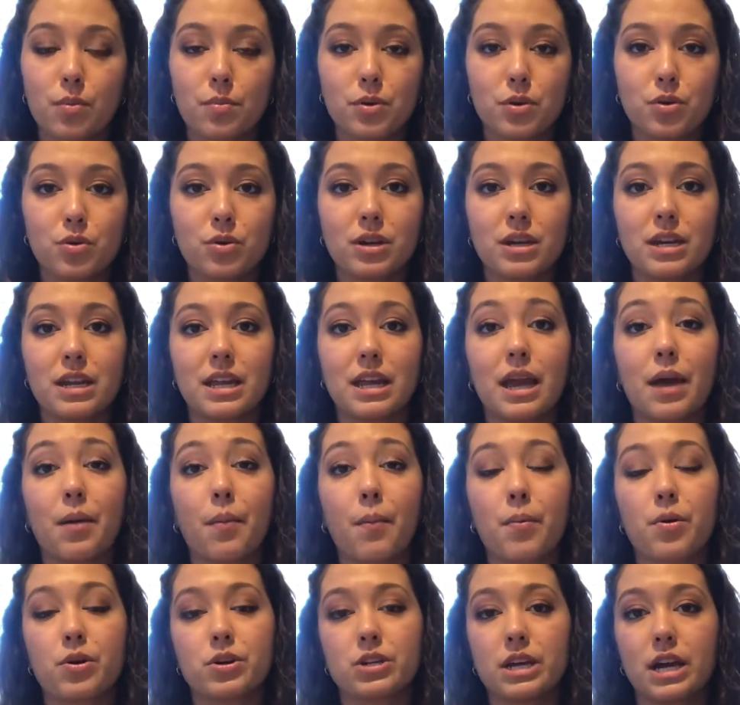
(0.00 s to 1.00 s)
immunity
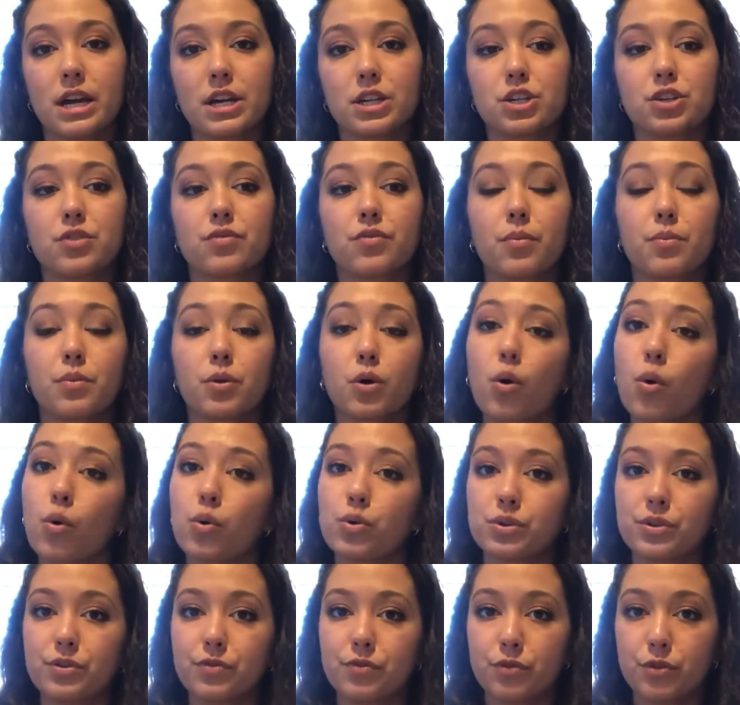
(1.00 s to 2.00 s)
and protect you from the
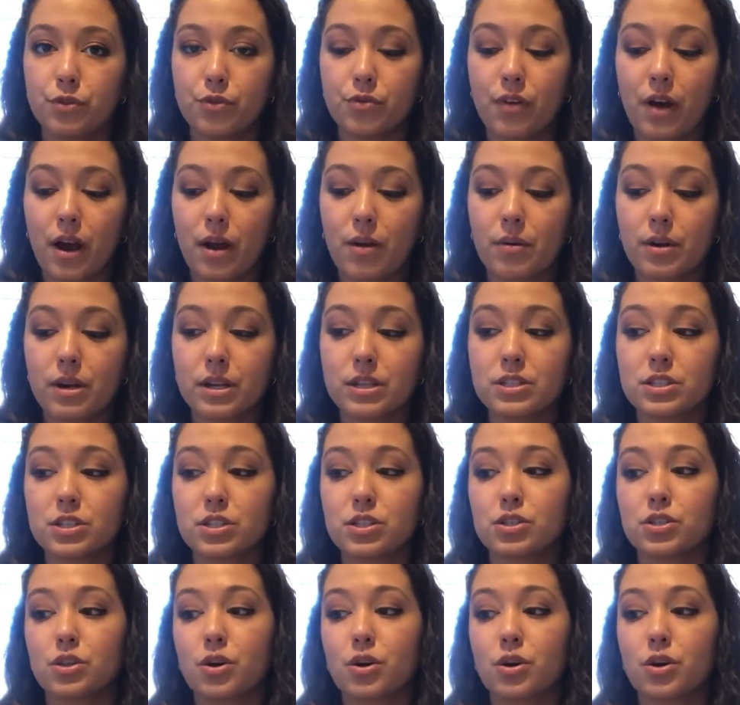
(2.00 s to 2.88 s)
cold and flu virus.